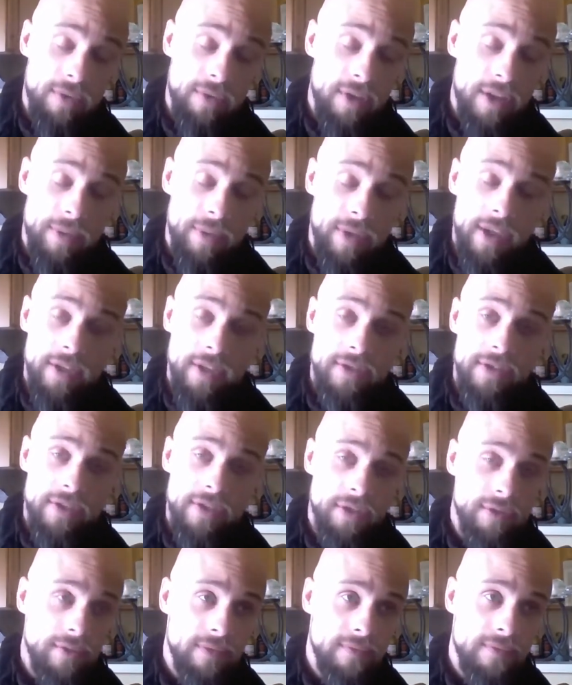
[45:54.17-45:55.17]
really what else to
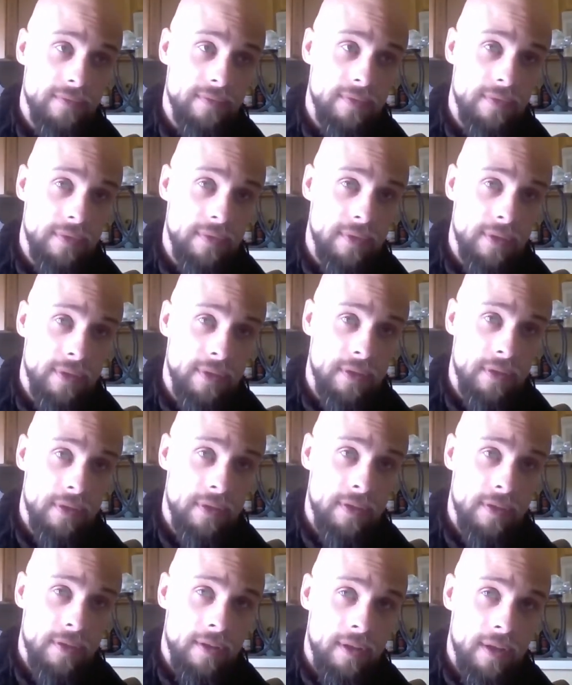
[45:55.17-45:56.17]
do.
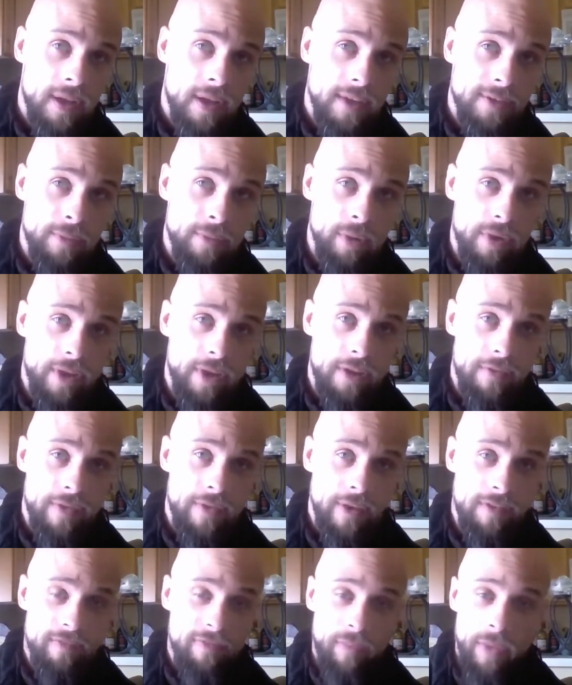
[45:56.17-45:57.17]
I've spoken in
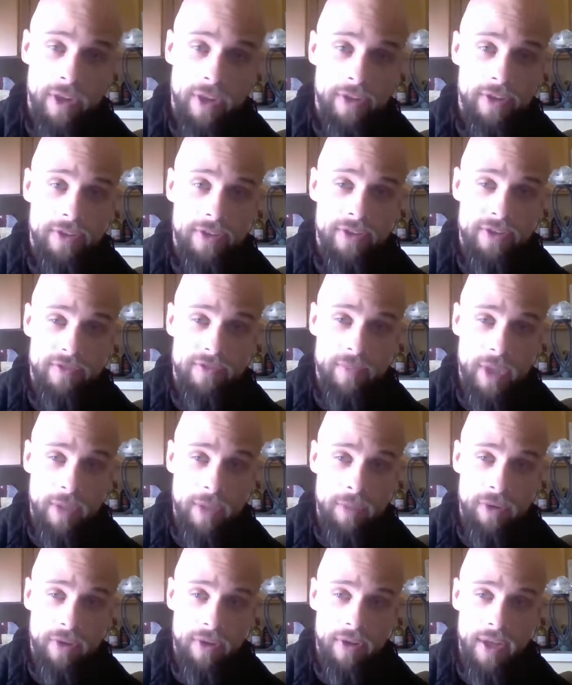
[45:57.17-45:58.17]
front of millions of
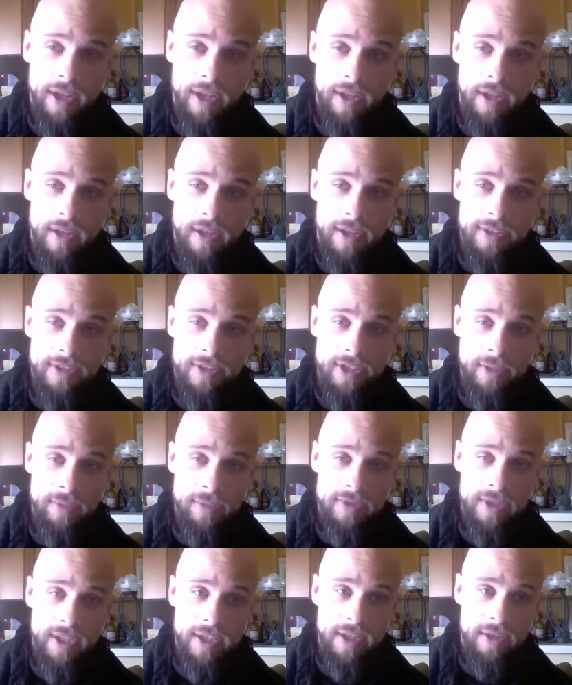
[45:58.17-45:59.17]
people, and it
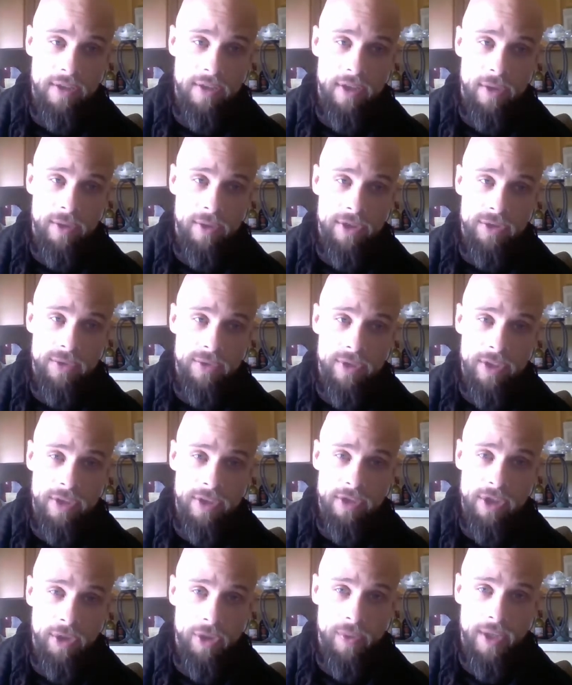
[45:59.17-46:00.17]
seems like no one's really
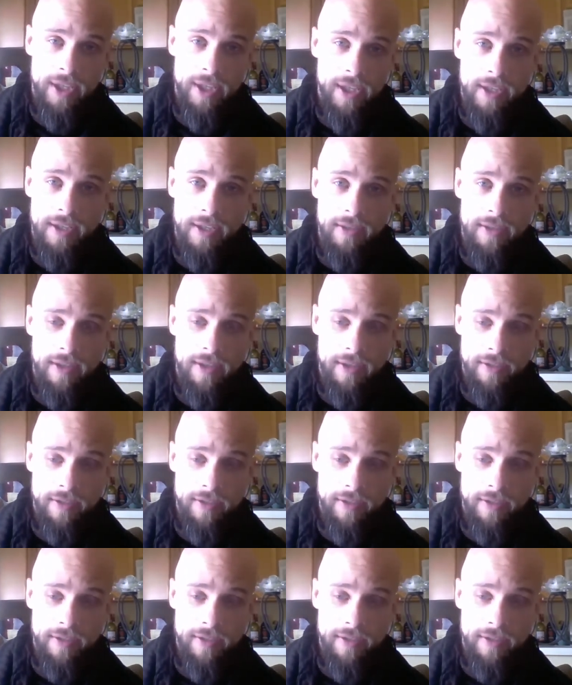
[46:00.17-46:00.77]
doing anything.